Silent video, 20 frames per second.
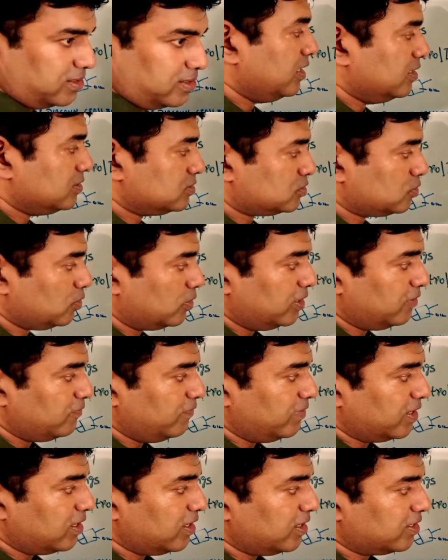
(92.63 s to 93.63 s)
So a
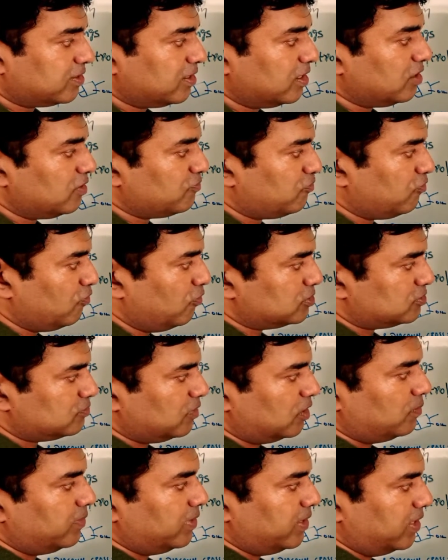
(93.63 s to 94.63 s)
very little force
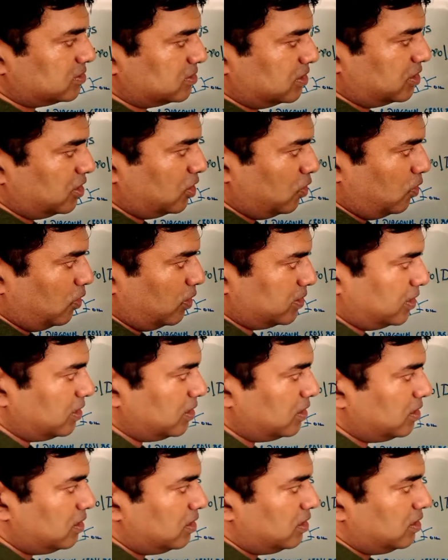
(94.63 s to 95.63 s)
will be exerted on
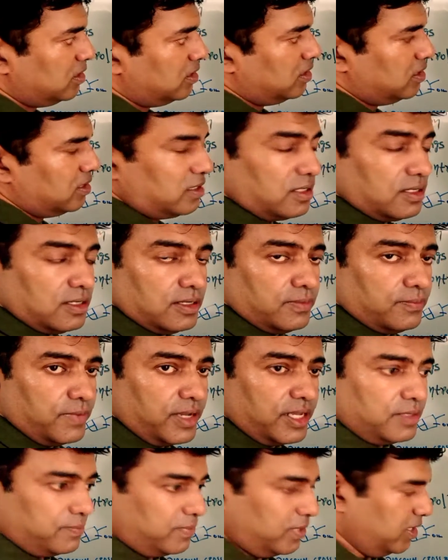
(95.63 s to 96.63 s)
the
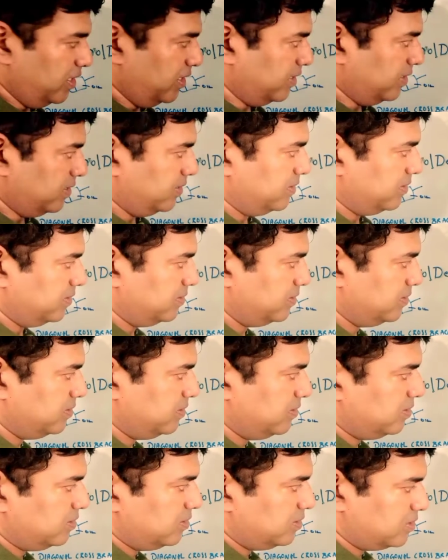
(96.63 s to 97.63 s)
main building.
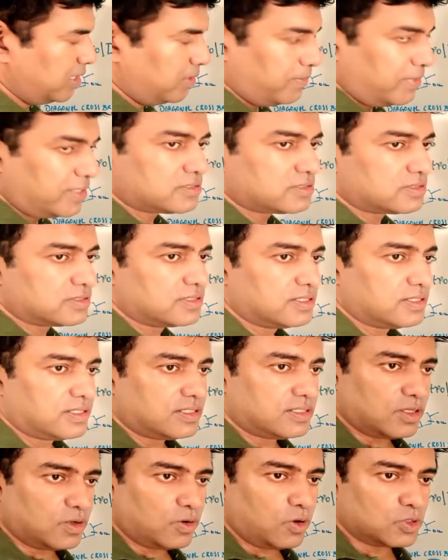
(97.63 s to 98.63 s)
That means
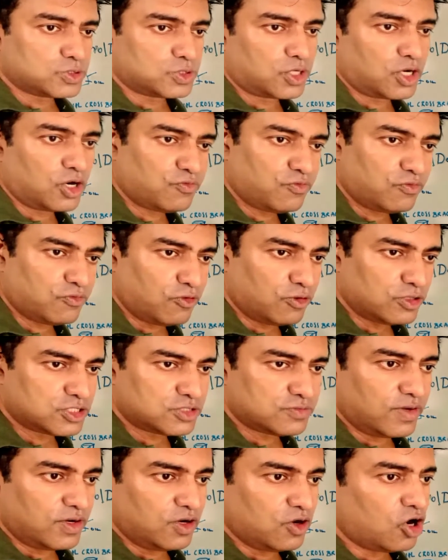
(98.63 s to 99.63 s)
the horizontal force
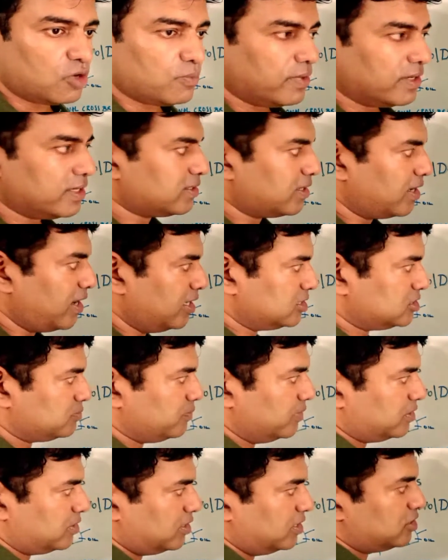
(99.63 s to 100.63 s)
will not be
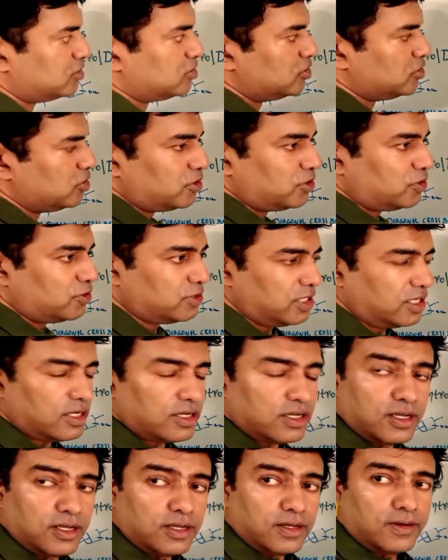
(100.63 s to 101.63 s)
transmitted to the
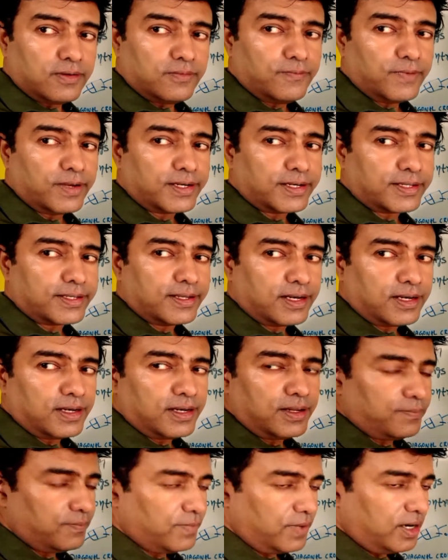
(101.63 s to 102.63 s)
vertical
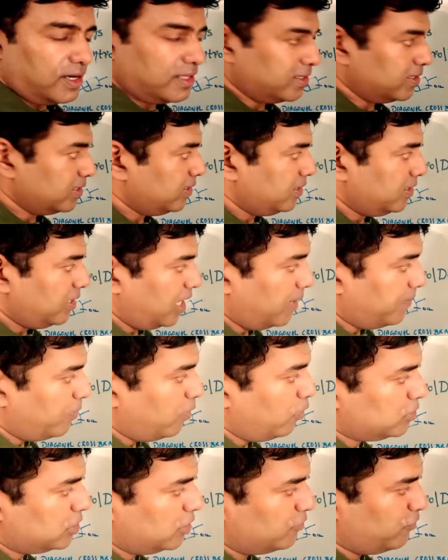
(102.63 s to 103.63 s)
building
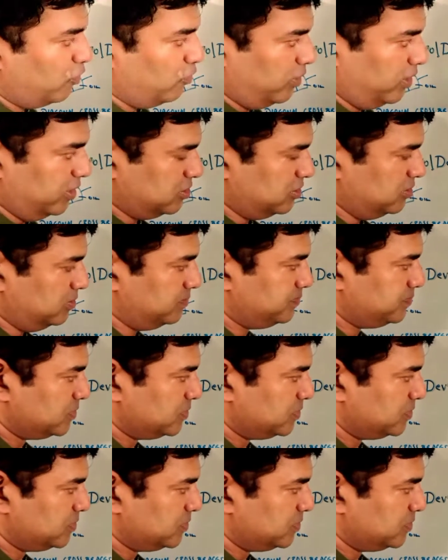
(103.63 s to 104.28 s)
above the foundation.